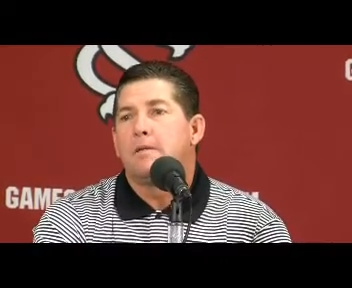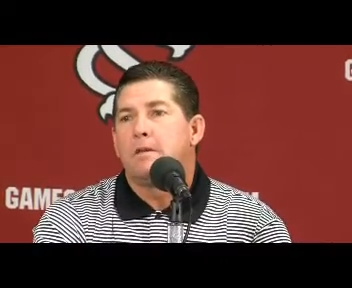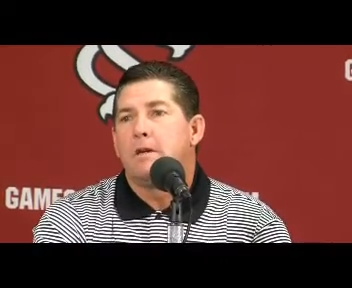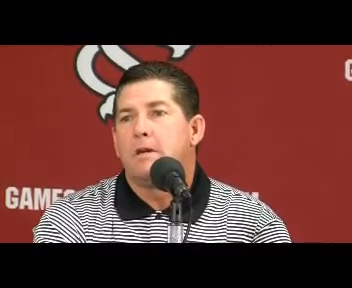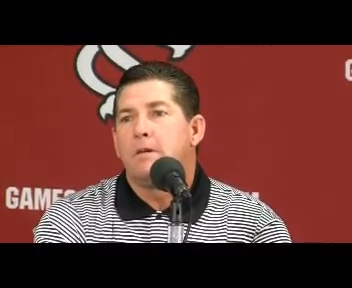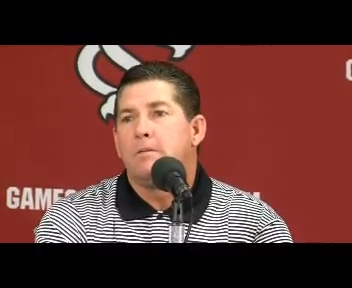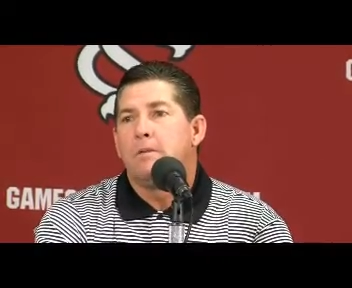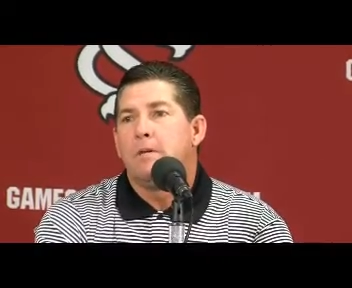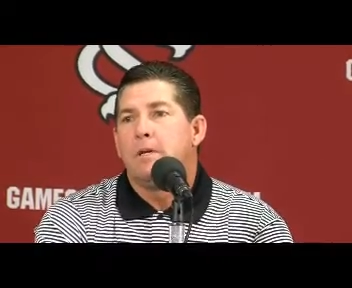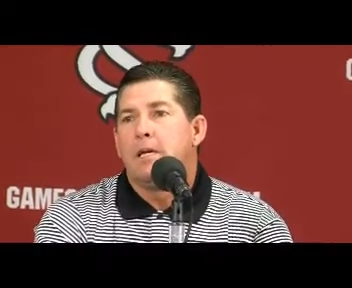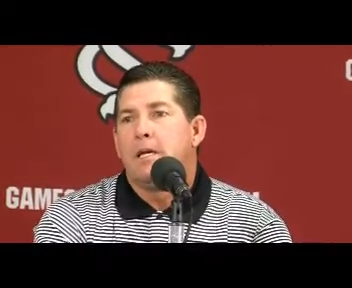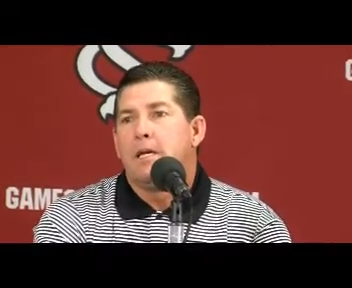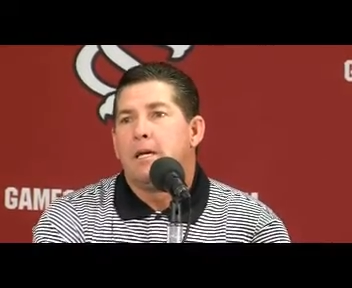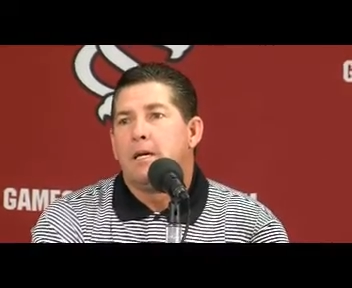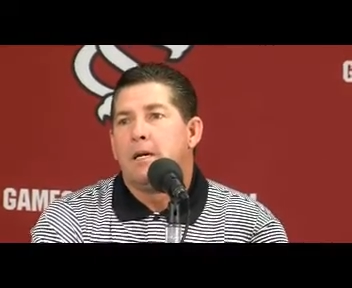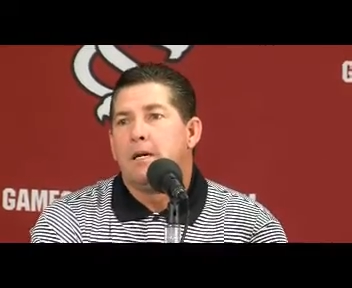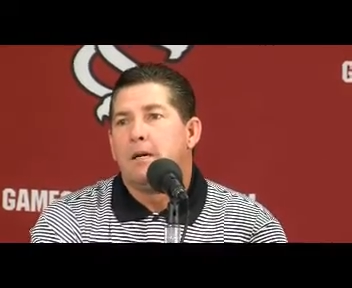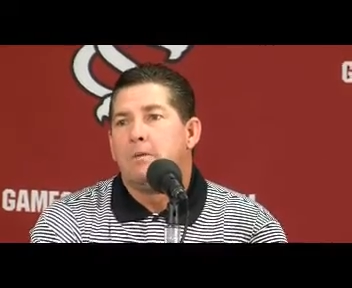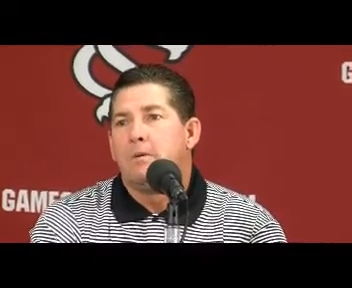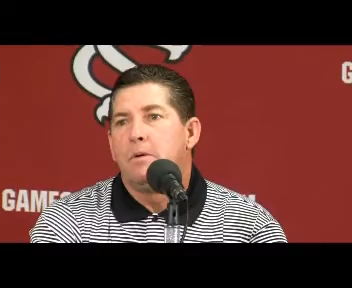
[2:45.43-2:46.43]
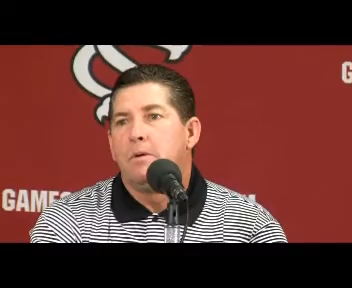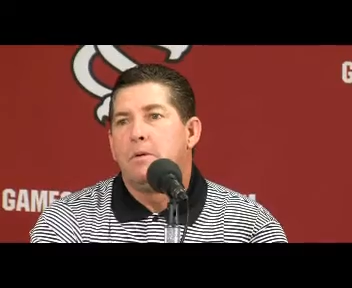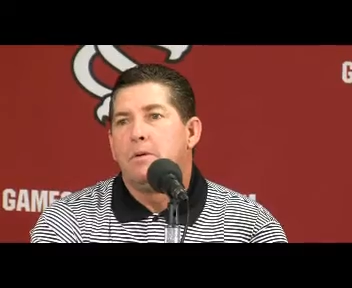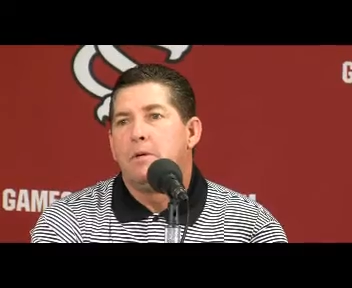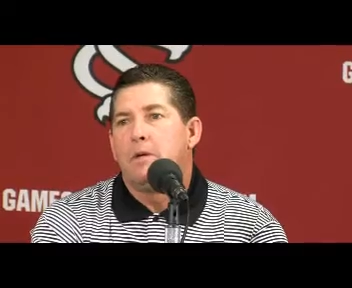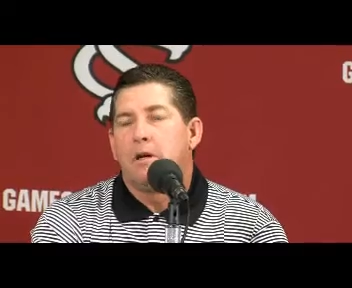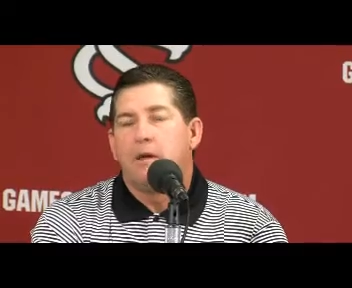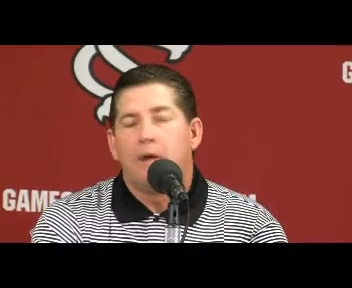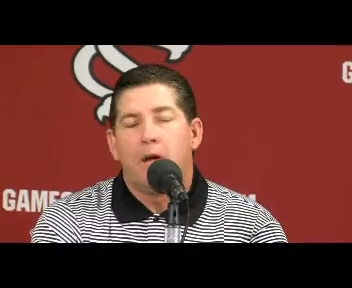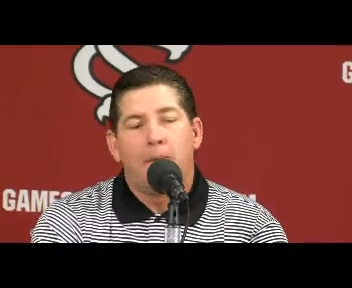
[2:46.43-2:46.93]
So
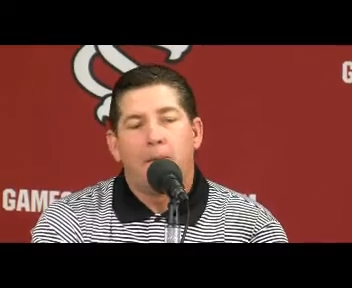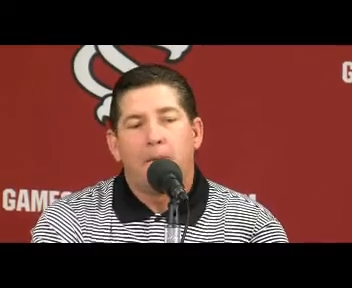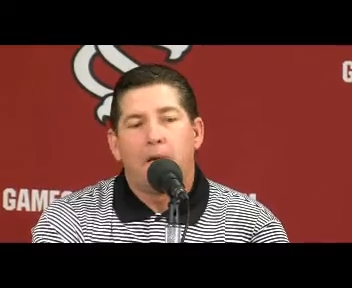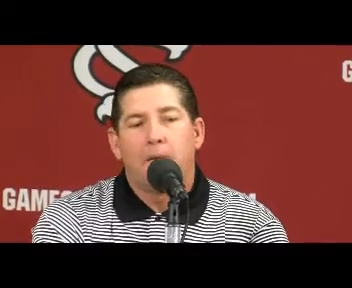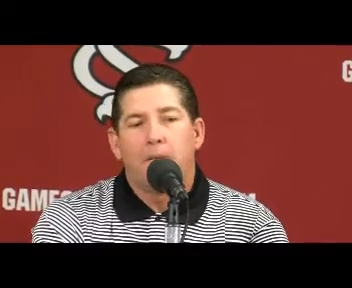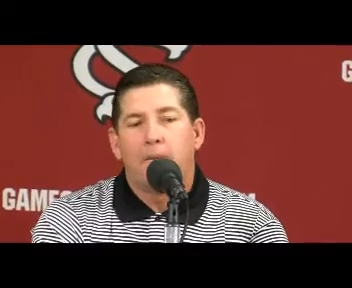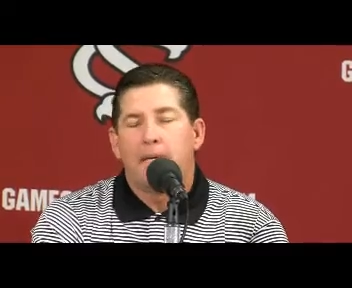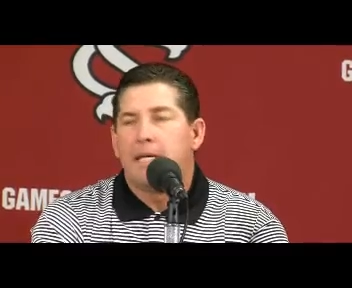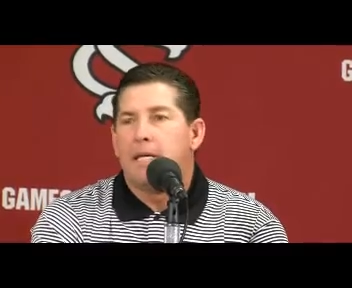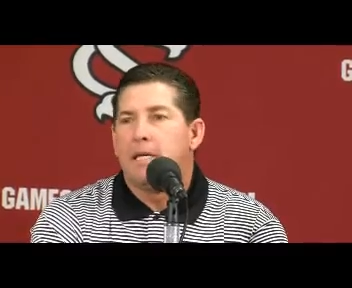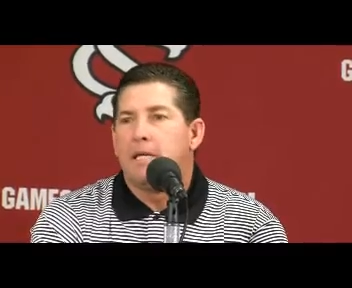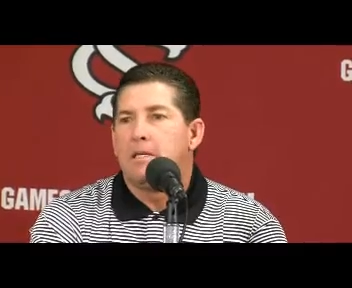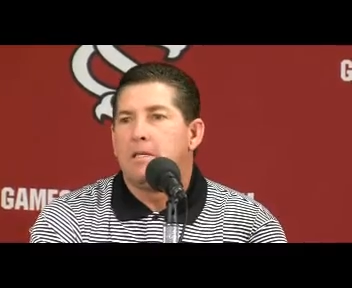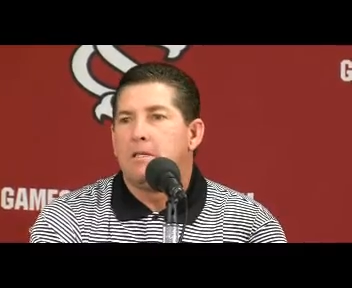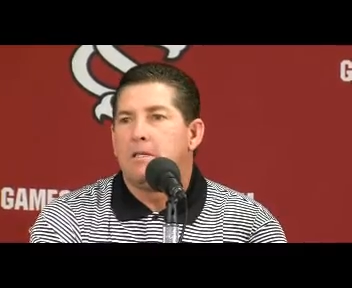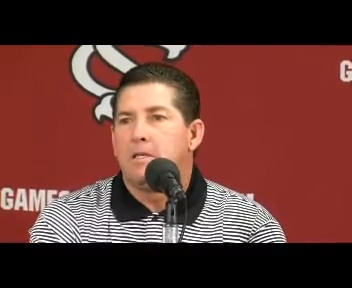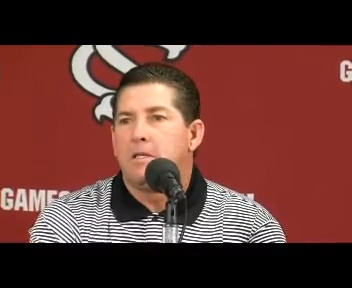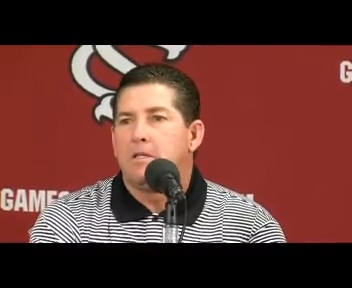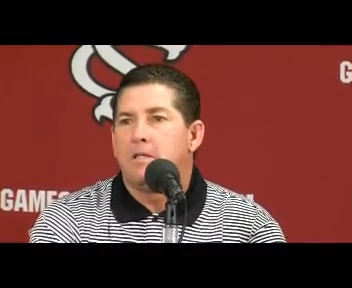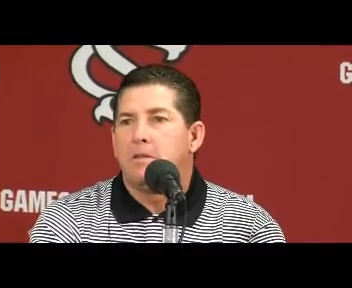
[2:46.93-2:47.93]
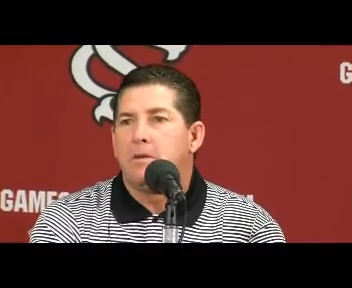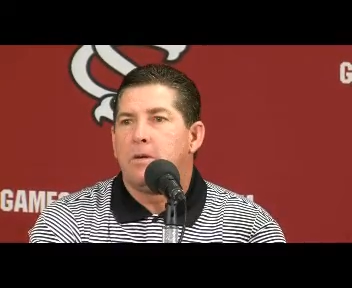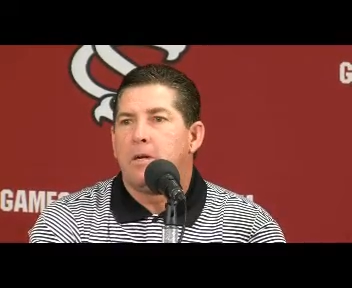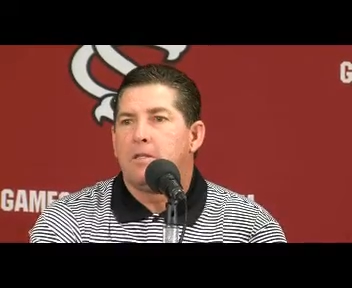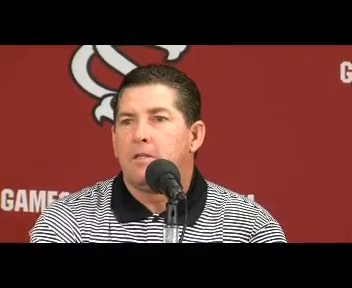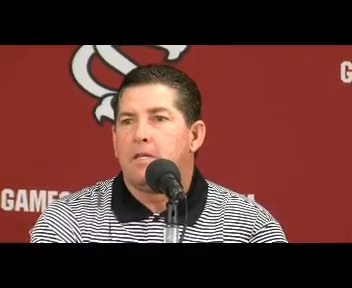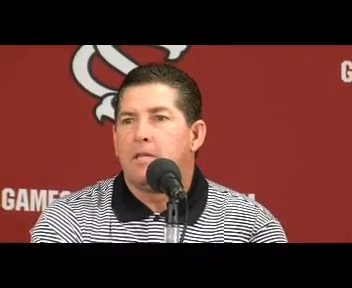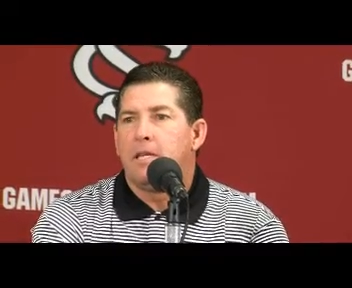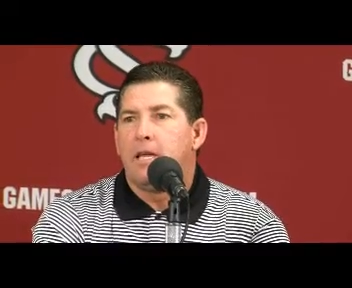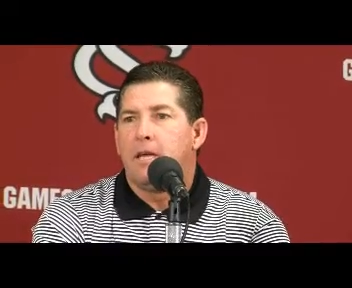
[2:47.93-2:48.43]
I'm not going to make any decision until
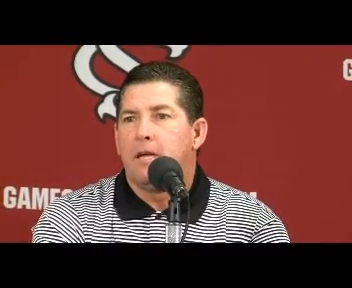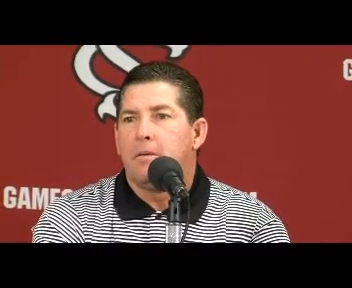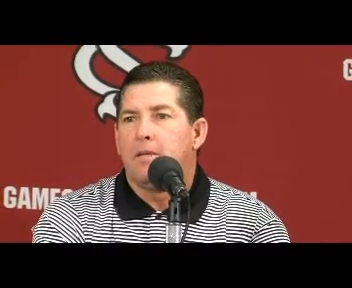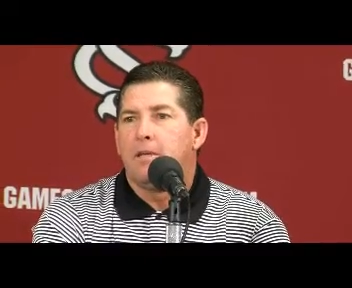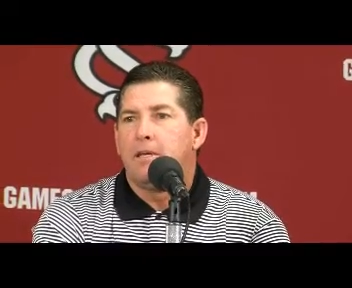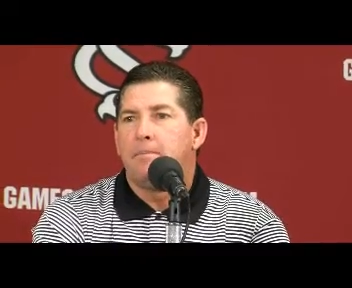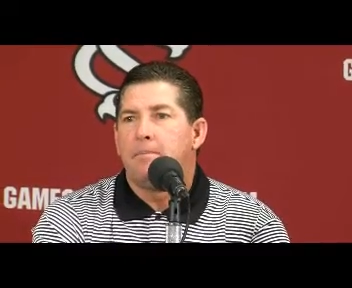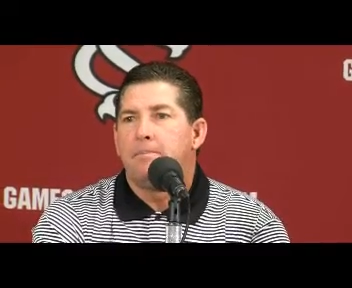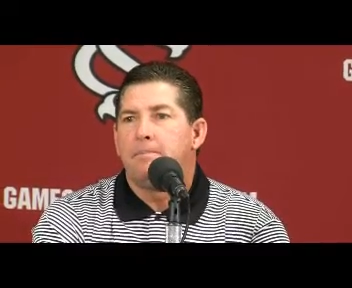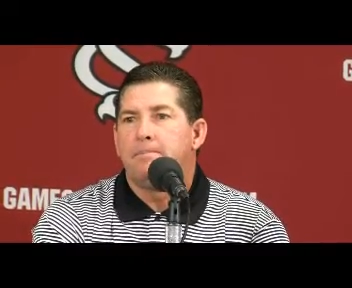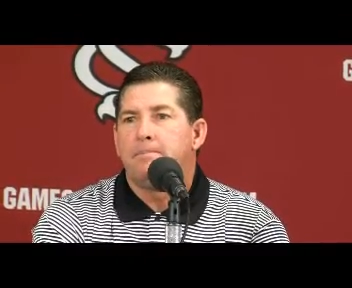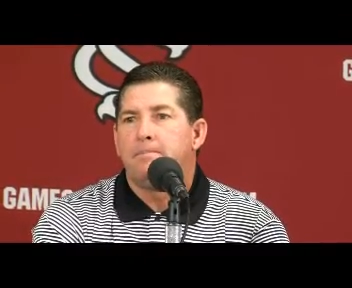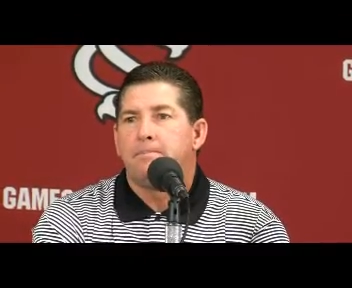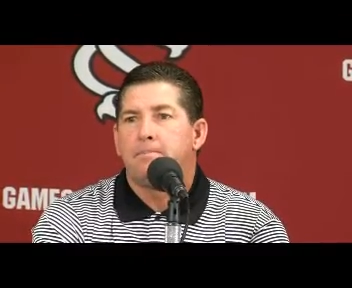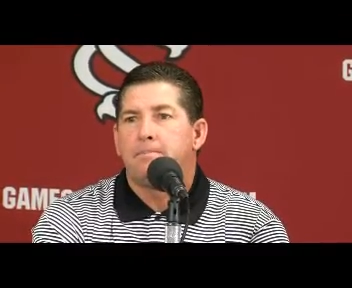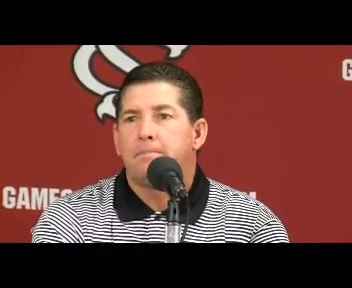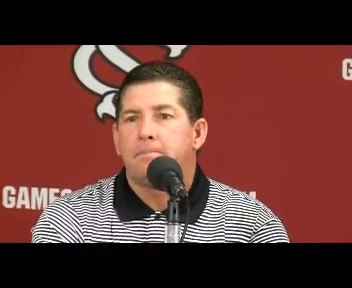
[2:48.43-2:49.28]
I sit down with him.